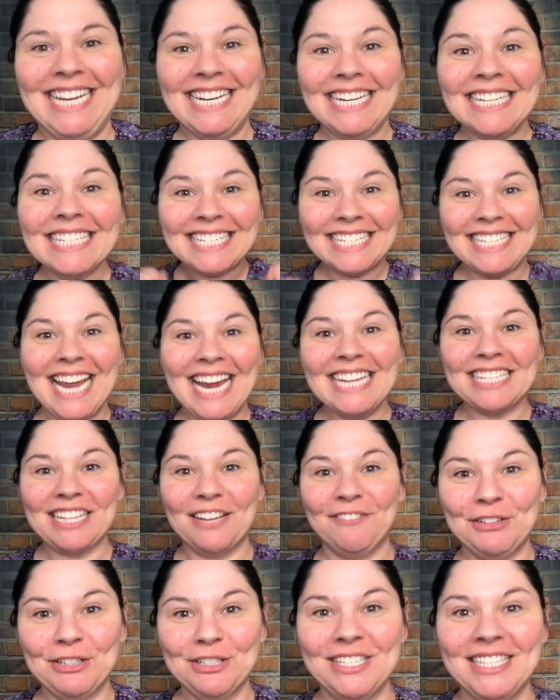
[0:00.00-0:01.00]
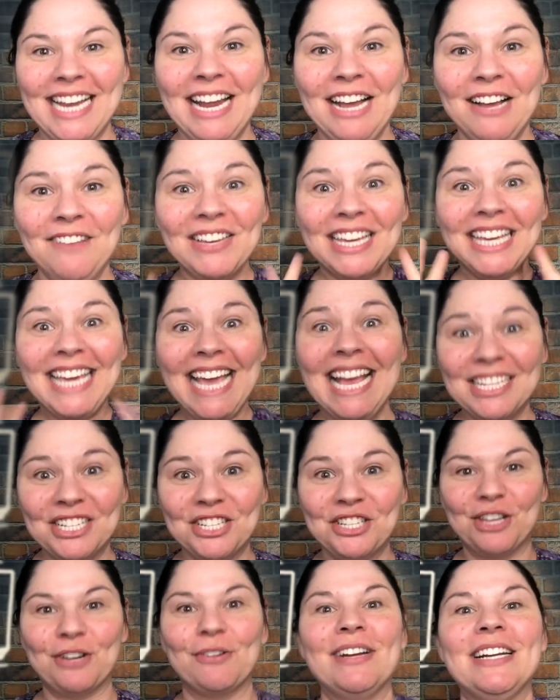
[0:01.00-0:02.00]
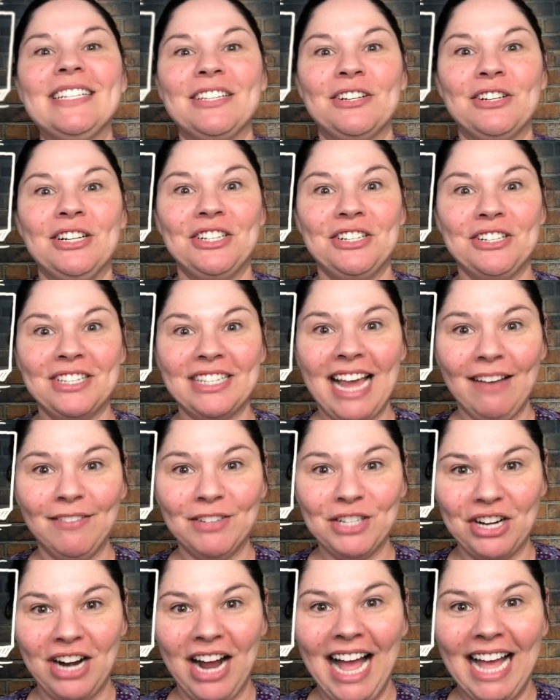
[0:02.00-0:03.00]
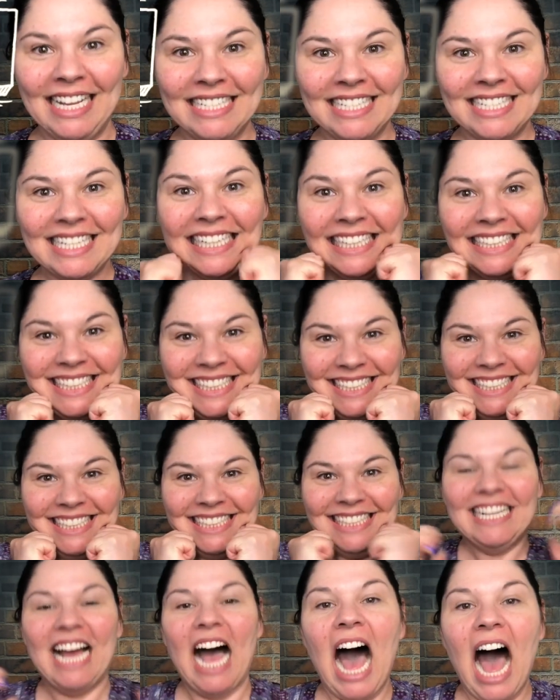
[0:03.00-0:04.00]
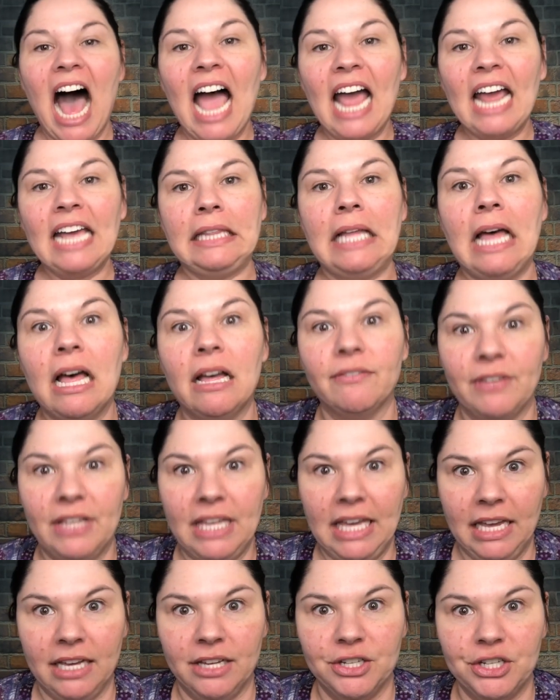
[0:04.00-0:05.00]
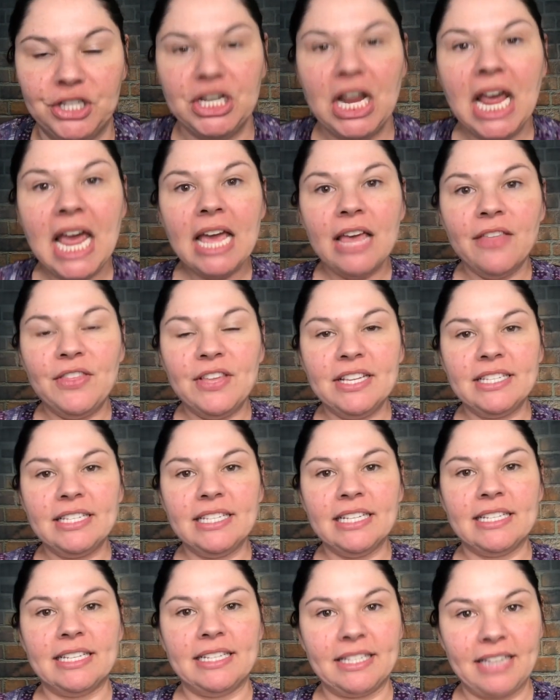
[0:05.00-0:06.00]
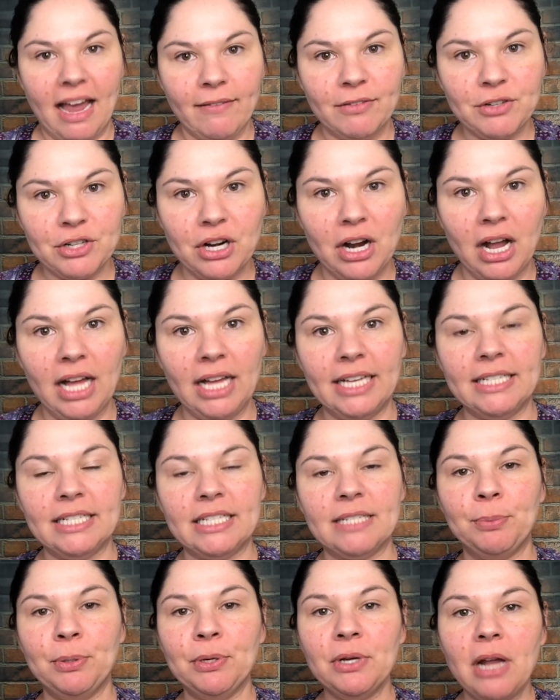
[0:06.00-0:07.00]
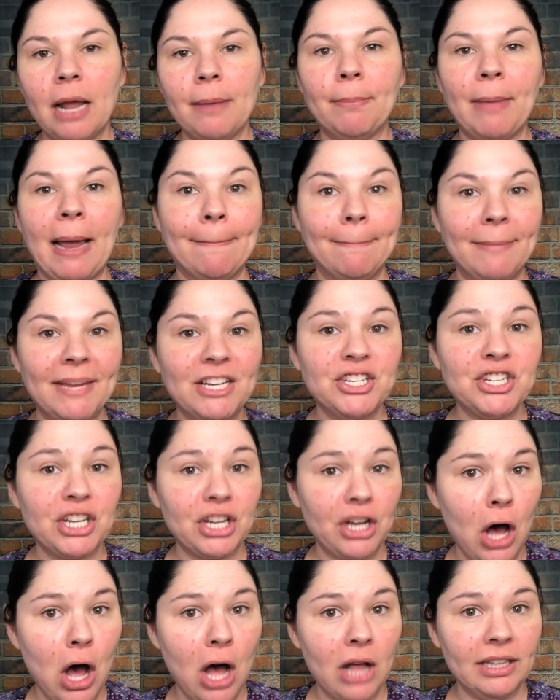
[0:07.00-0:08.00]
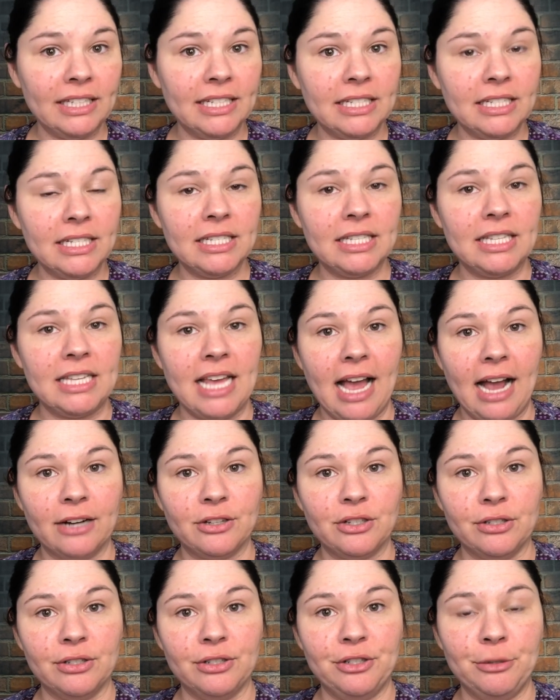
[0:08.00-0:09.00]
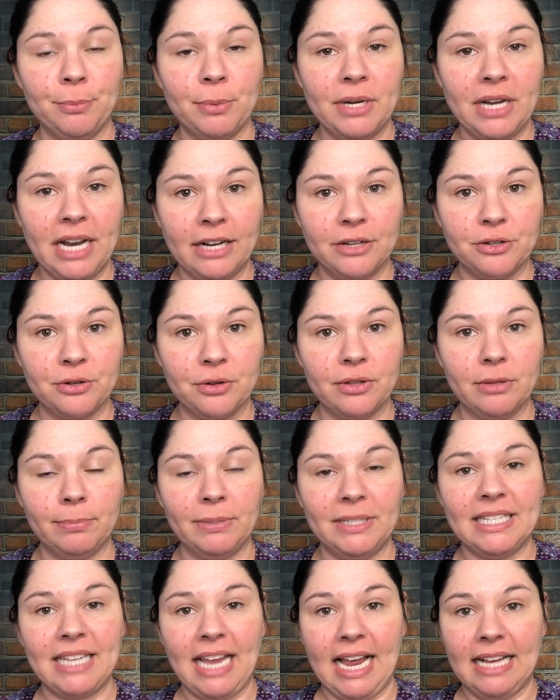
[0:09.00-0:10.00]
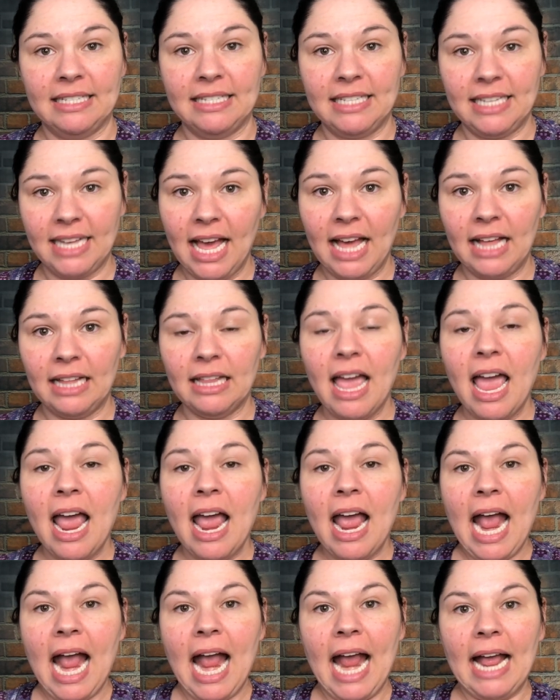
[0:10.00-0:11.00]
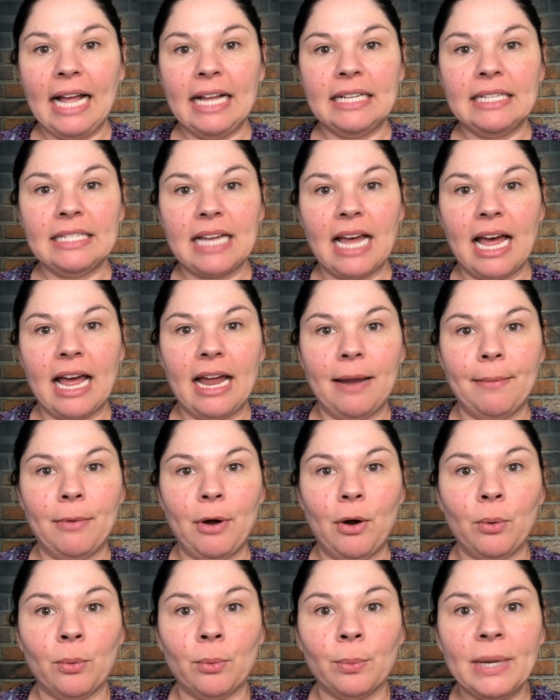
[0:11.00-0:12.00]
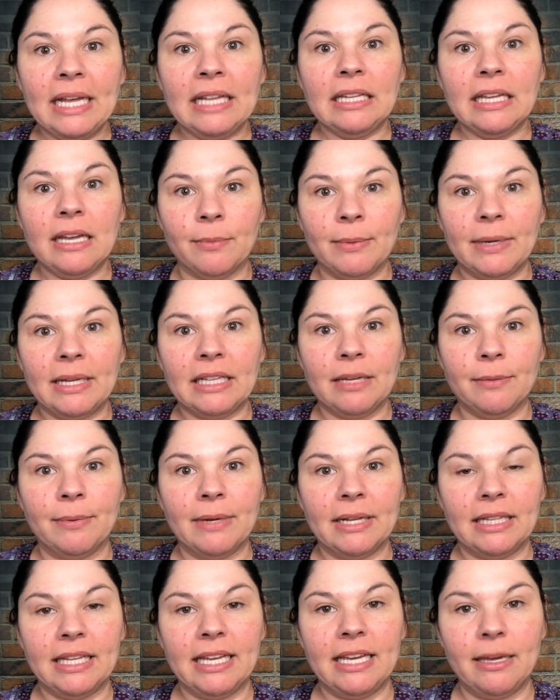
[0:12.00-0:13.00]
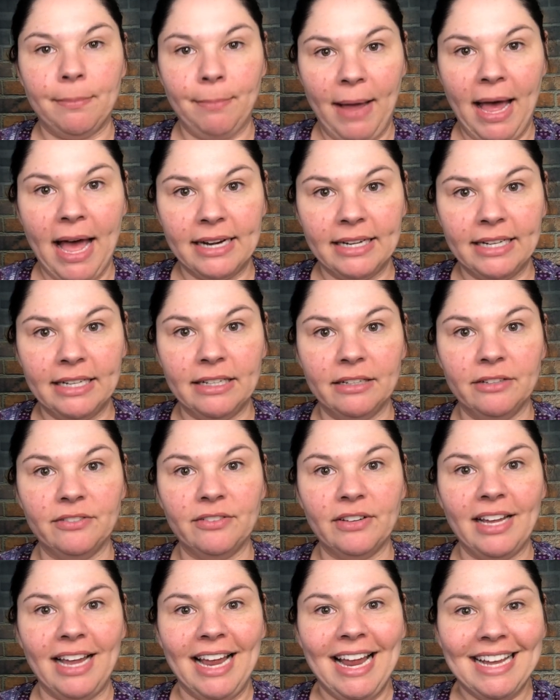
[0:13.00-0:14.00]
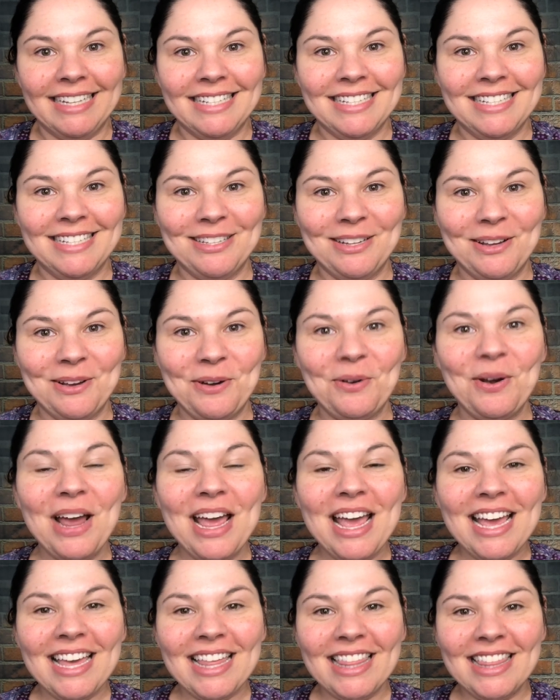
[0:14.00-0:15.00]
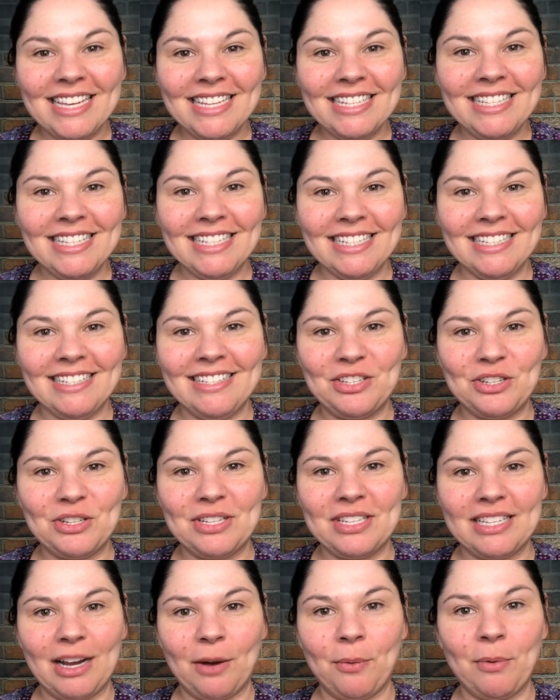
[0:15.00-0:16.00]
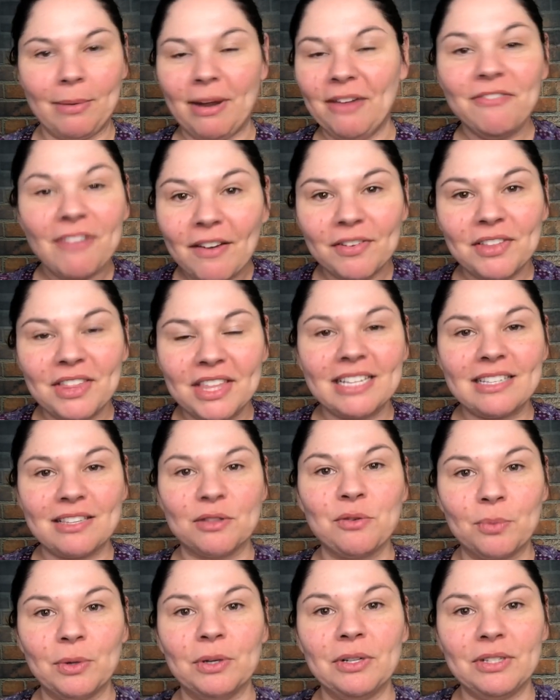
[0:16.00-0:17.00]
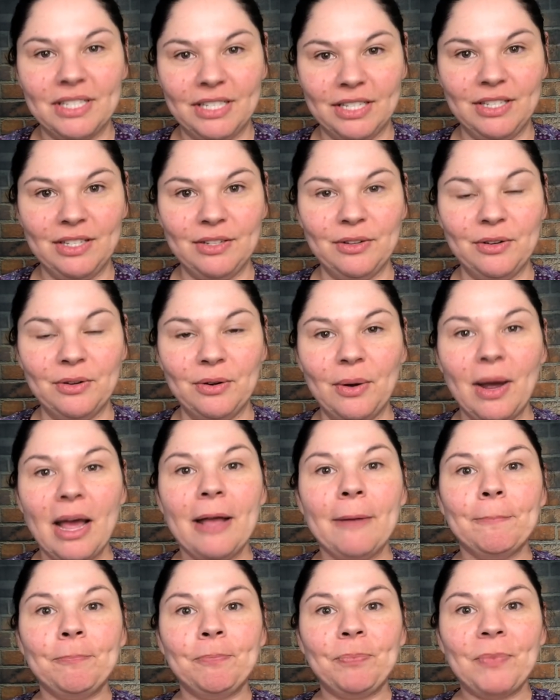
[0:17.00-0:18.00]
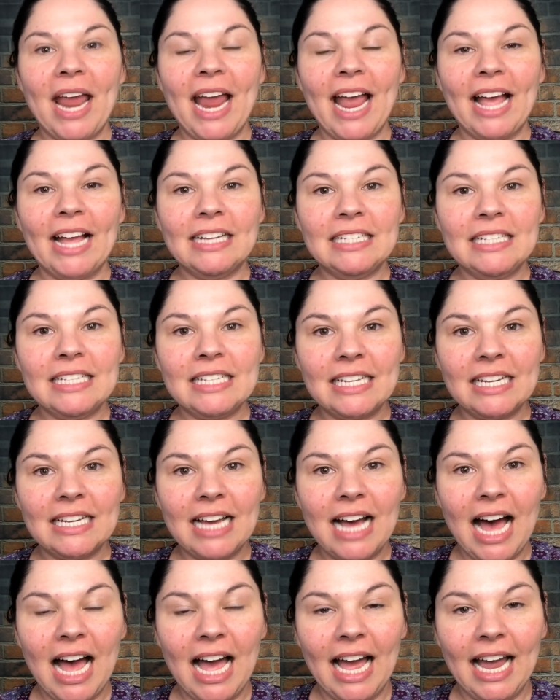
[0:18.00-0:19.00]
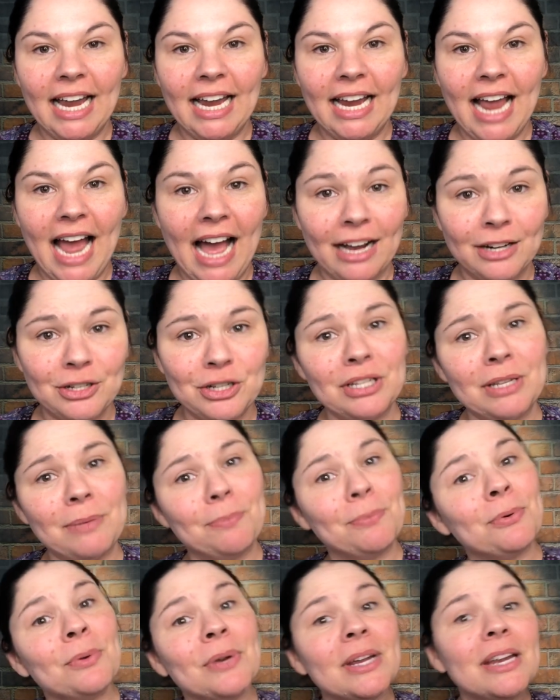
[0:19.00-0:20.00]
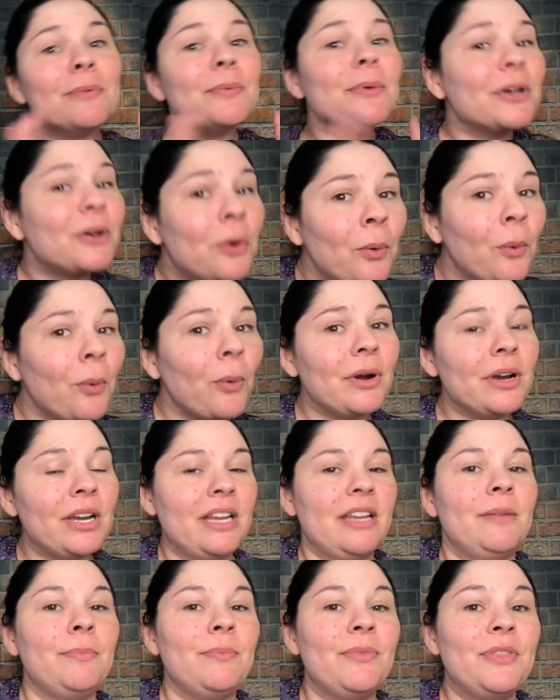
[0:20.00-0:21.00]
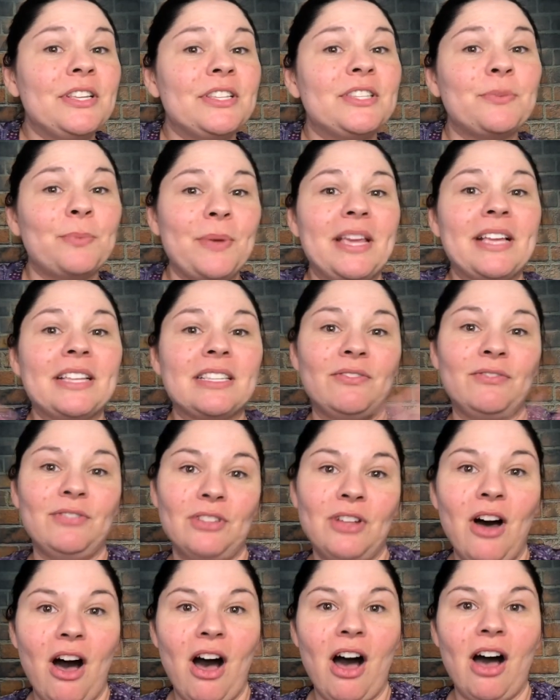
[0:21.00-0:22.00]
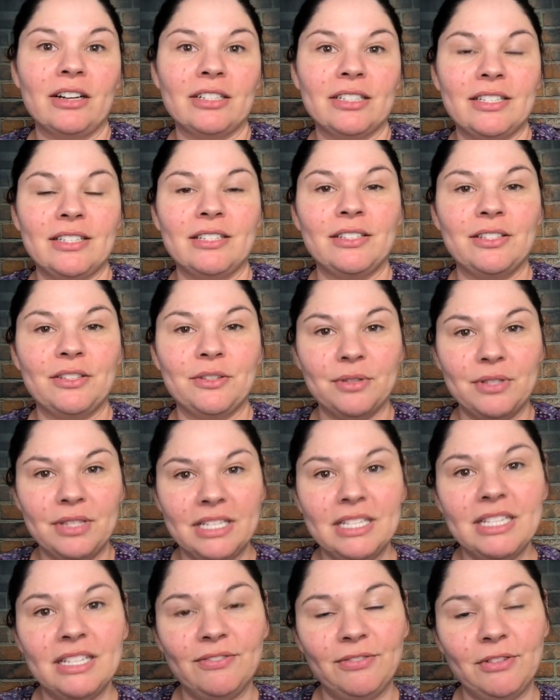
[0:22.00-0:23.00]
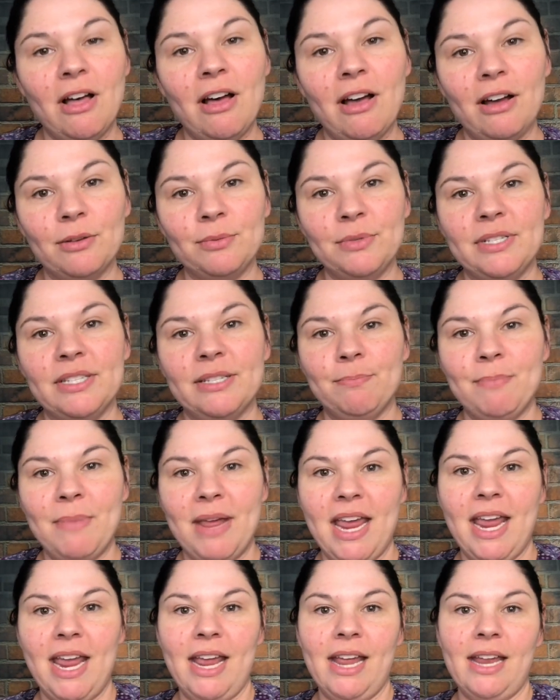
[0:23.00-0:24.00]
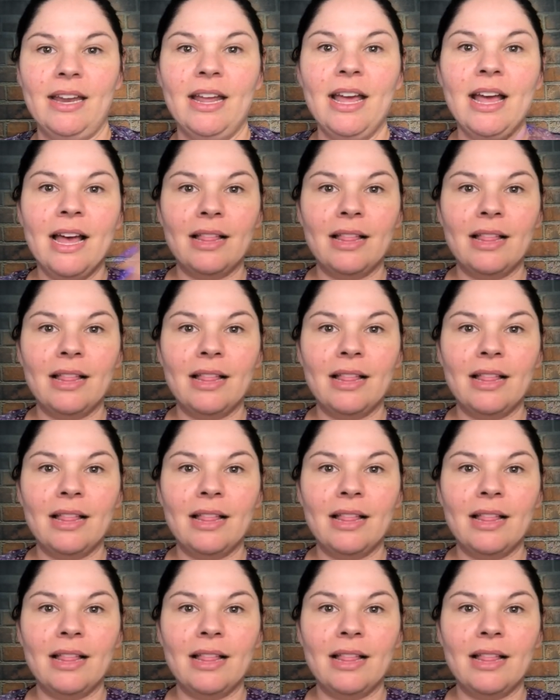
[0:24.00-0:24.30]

Halloween, and today is the first day of Gish, the greatest international scavenger hunt. I love Gish. This is a scavenger hunt put on by Misha Collins, the actor on Supernatural that plays Castiel, and I'm really, really, really competitive, and so this is just like one of my favorite things in the world to do. And I actually pre-recorded this week's vlogs. So this vlog was made